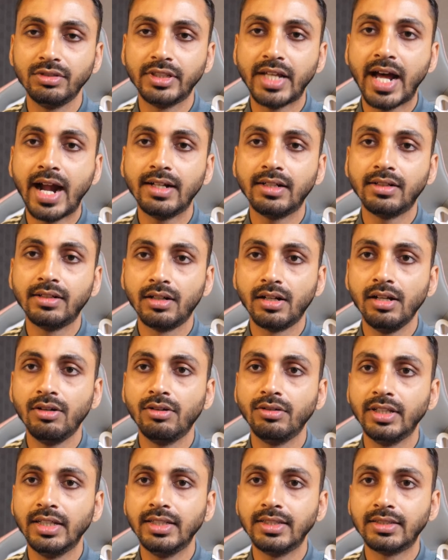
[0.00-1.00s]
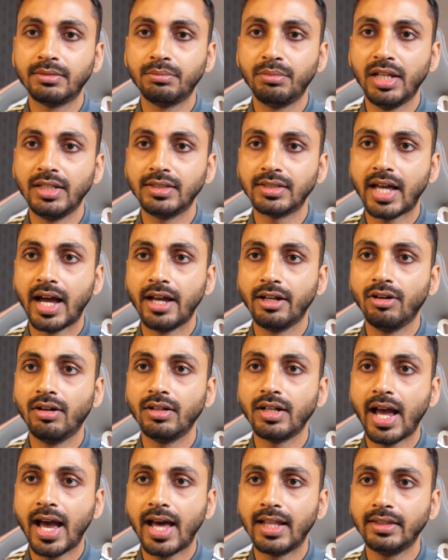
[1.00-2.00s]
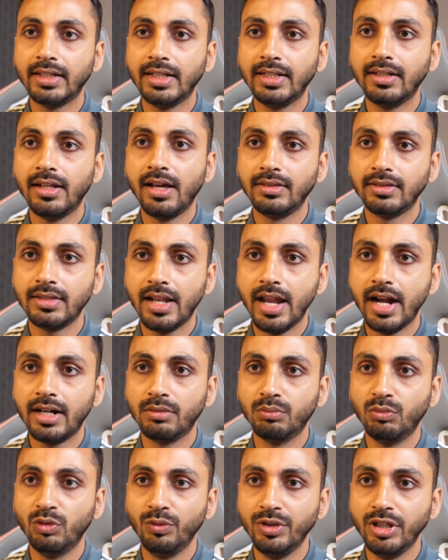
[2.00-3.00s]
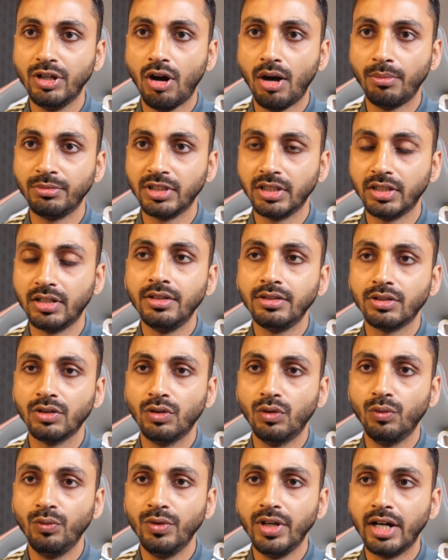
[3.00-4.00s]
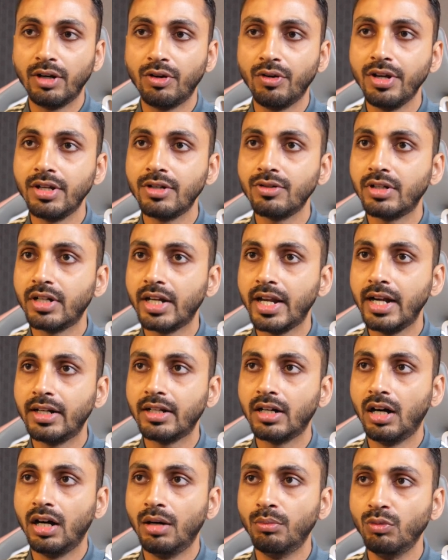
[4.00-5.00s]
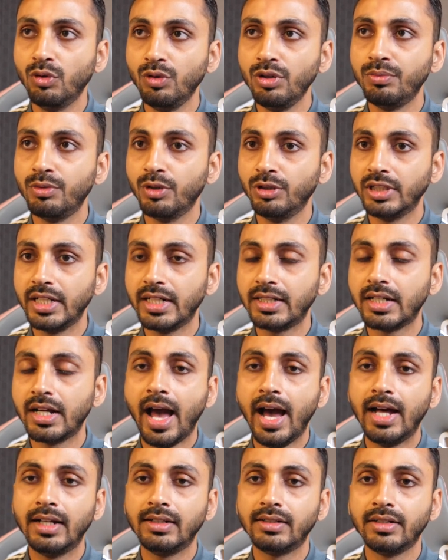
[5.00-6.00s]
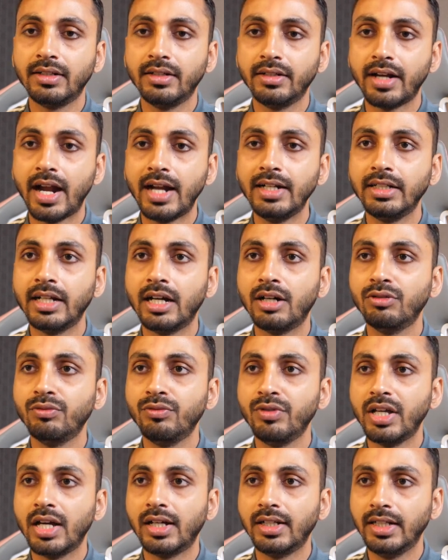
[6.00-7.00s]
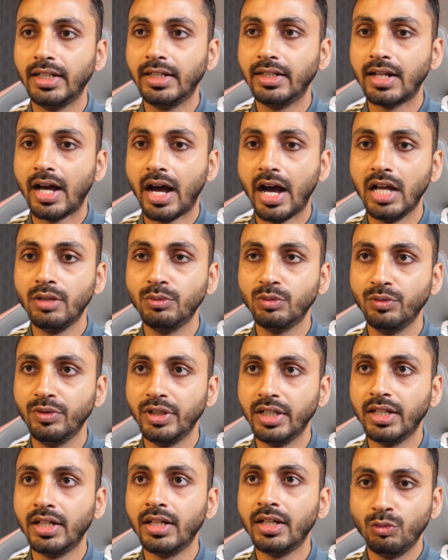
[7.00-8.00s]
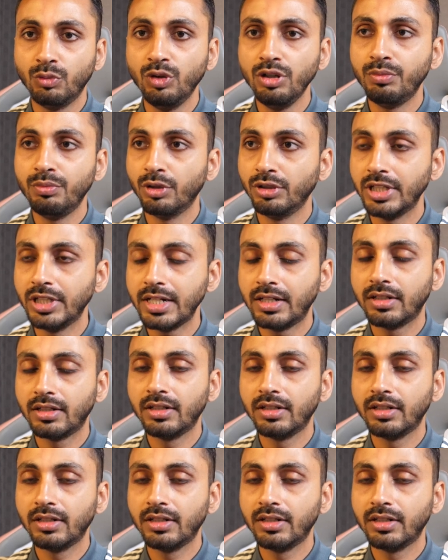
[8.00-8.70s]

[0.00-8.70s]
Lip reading: that, click on this plus icon and then select movie option. So we are going to create a movie project, and right now we are in iMovie movie project,